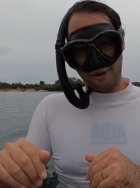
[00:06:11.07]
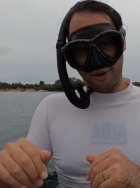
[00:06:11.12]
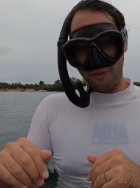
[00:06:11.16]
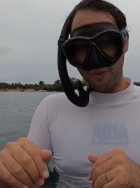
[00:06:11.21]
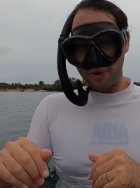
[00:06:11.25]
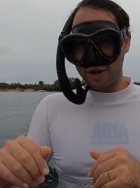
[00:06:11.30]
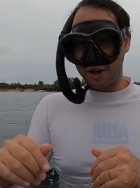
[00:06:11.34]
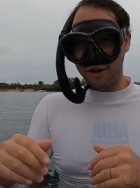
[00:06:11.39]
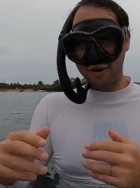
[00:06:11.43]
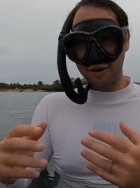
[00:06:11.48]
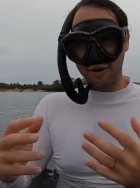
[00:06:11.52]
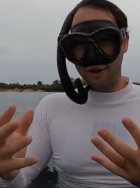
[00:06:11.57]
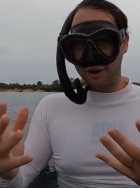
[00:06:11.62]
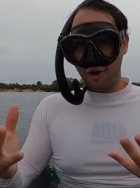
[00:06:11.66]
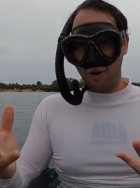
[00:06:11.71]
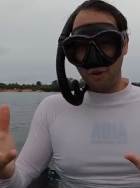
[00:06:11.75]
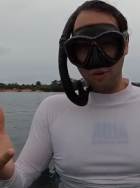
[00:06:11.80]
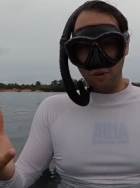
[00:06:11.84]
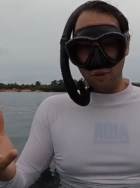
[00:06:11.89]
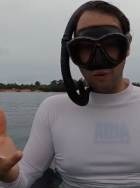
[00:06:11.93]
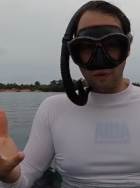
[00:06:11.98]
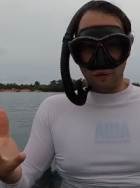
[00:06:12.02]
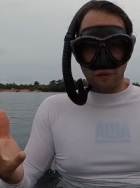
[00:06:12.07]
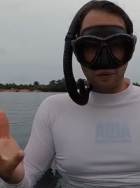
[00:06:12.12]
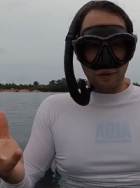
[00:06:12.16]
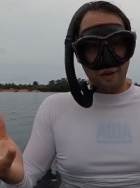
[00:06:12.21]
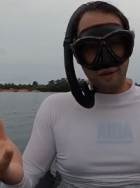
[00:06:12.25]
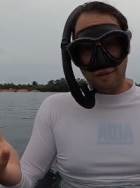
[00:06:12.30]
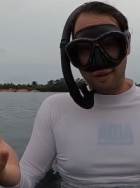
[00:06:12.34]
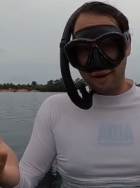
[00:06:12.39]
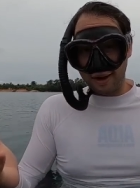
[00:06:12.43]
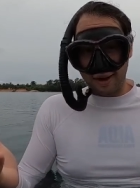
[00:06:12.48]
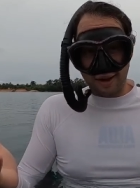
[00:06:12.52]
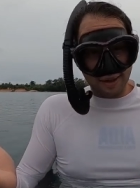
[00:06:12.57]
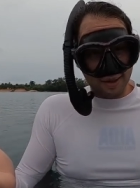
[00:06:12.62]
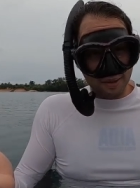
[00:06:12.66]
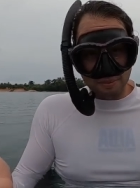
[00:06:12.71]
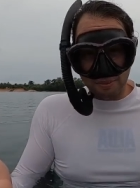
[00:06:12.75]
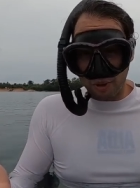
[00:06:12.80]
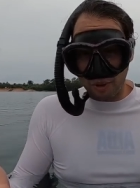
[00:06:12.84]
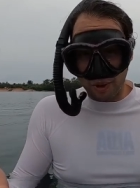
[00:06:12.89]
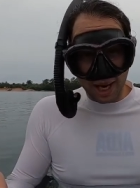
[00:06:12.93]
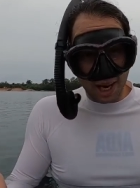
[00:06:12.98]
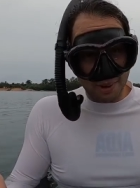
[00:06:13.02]
So we're just going to go and look for the sticks
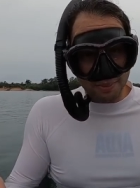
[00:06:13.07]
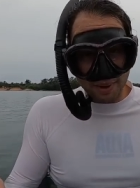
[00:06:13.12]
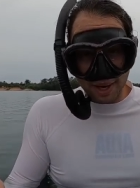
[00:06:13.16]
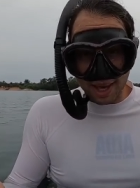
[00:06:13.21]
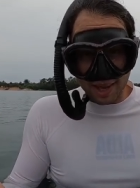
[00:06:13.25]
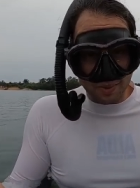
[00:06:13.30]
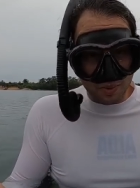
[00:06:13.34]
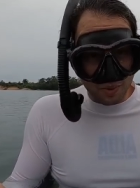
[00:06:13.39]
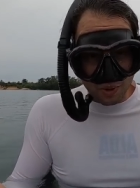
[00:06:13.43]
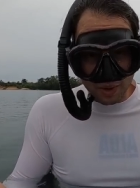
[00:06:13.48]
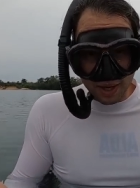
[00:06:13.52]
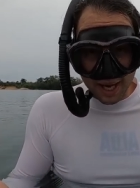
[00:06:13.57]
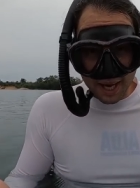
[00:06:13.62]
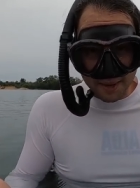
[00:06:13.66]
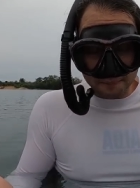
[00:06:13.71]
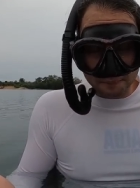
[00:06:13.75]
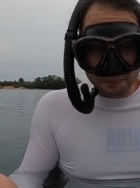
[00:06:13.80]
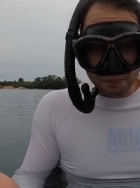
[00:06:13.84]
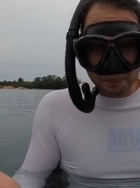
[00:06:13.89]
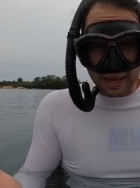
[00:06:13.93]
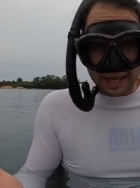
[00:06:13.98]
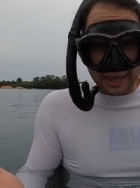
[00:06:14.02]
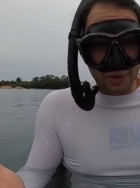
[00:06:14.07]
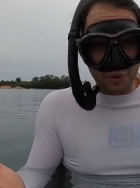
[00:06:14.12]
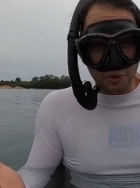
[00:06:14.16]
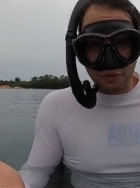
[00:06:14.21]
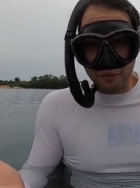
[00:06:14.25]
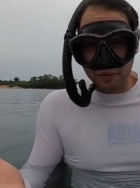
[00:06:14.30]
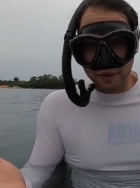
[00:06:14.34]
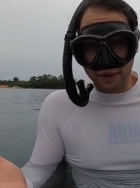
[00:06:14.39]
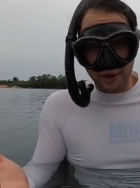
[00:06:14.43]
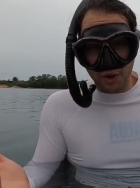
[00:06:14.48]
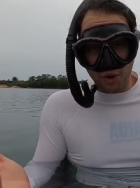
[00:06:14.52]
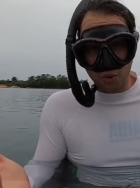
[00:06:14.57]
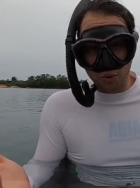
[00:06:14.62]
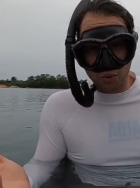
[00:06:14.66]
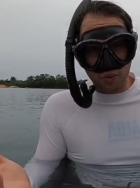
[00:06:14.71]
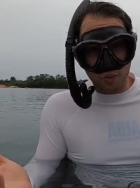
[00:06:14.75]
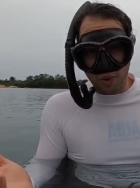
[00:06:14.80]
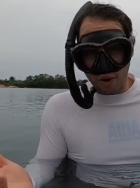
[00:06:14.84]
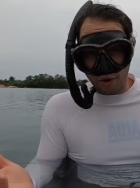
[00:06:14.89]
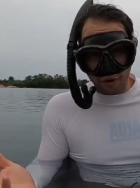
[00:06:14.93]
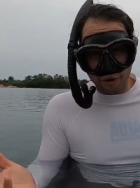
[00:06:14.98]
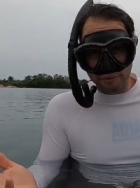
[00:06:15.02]
that poke up out of the water, and look for the old
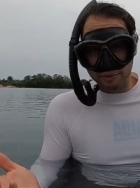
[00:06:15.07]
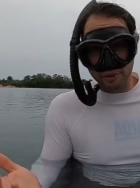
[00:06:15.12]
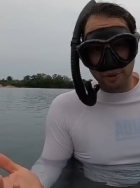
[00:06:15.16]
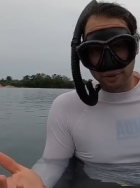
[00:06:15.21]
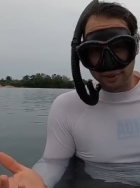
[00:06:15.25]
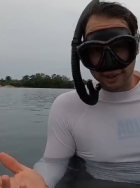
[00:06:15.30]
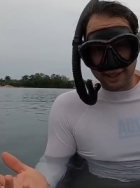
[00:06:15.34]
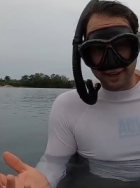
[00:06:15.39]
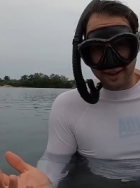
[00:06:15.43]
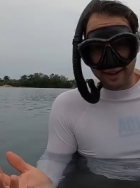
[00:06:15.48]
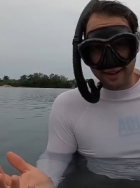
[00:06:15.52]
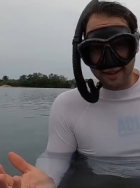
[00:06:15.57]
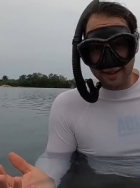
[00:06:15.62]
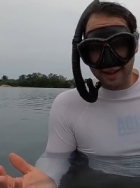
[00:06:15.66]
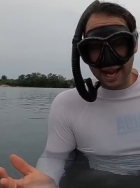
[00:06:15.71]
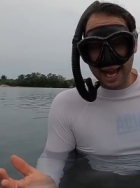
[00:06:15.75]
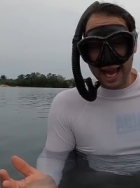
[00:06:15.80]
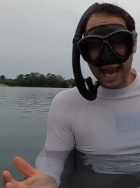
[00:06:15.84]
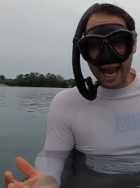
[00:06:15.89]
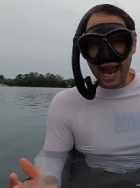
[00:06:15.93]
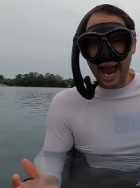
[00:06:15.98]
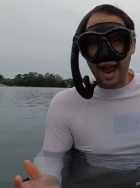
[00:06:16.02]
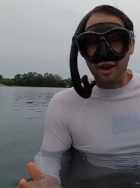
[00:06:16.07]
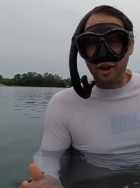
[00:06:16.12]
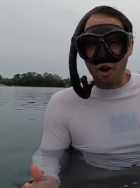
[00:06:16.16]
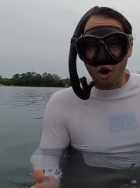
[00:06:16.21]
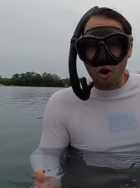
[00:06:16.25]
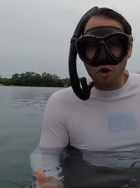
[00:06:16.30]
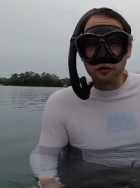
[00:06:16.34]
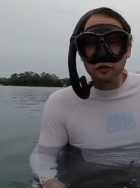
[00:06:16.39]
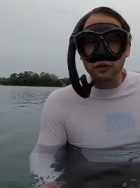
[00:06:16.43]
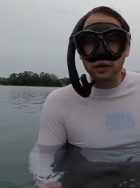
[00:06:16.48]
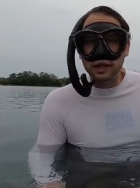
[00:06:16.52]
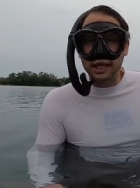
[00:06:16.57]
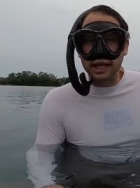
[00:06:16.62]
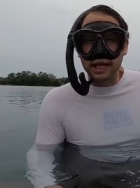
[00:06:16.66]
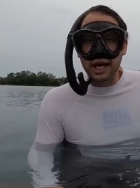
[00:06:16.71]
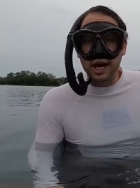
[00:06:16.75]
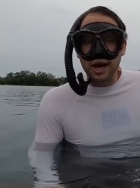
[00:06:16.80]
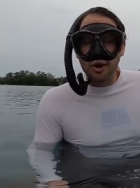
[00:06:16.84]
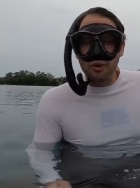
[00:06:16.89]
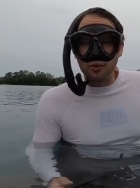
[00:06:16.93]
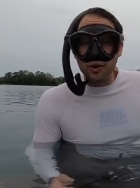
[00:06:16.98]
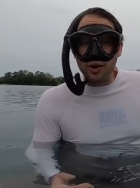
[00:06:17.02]
quarry buildings, and
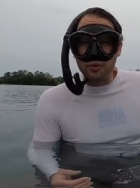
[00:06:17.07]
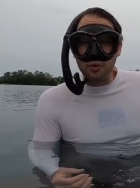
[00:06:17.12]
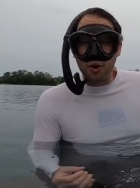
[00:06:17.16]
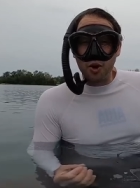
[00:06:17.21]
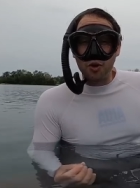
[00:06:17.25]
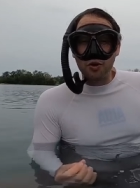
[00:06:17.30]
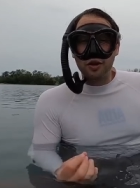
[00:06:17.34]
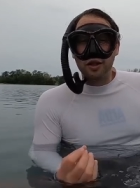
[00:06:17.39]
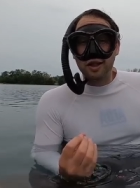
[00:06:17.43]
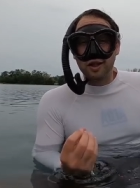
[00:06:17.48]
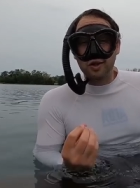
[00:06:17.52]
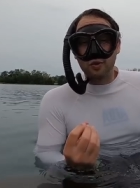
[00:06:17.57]
hopefully we won't